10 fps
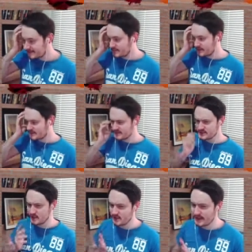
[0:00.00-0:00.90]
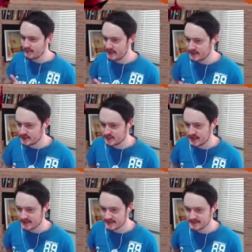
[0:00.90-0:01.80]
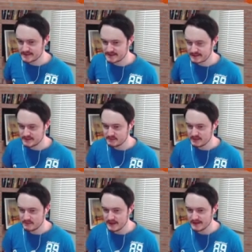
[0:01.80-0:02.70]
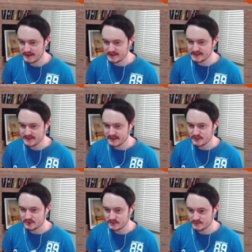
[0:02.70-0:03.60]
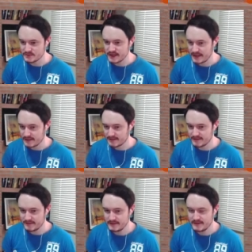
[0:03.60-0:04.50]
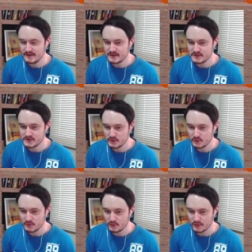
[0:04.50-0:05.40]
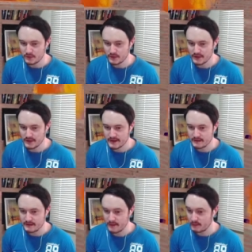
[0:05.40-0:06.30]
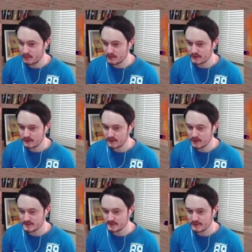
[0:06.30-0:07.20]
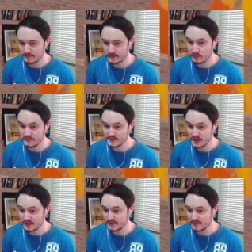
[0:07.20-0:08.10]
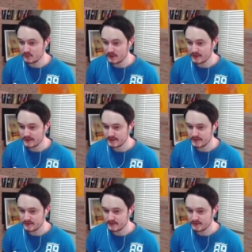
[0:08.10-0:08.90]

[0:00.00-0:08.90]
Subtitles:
because there's not that many tracks that's been made inside Dreams yet. So we're going to import a lot of stuff, and we've started with